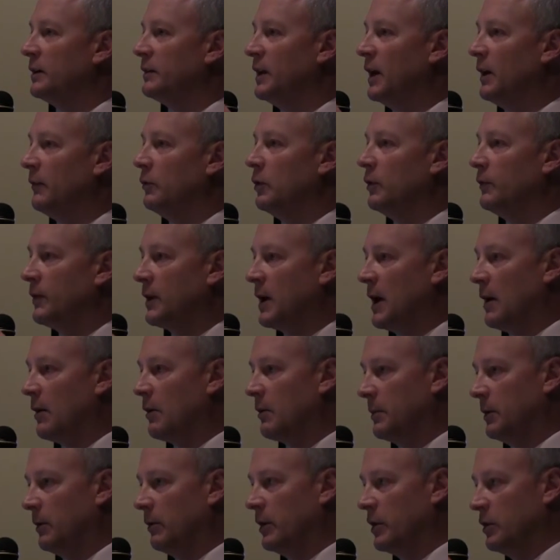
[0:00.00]
level of
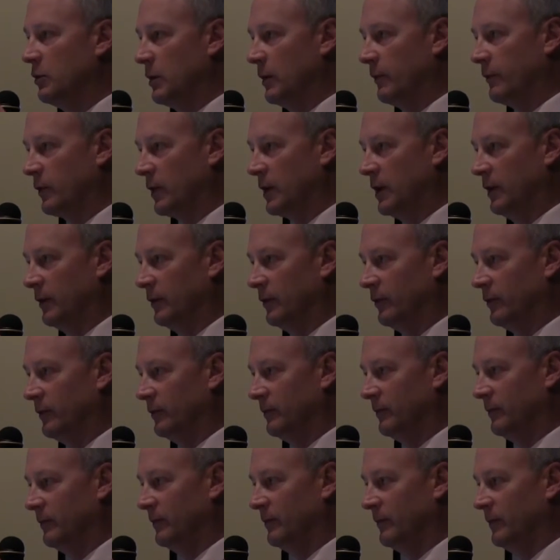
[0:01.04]
accountability do you have for
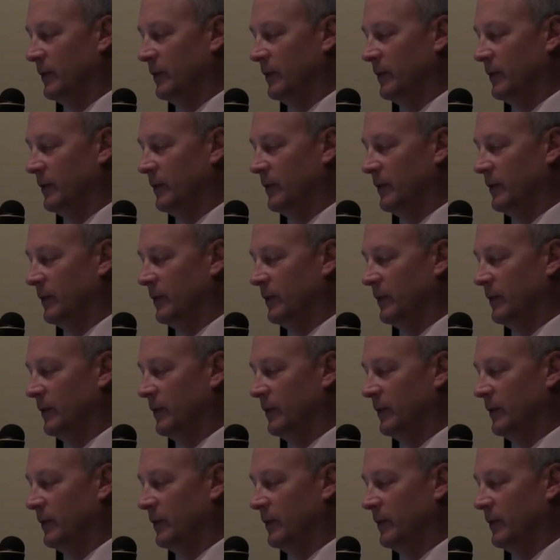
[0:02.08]
kids?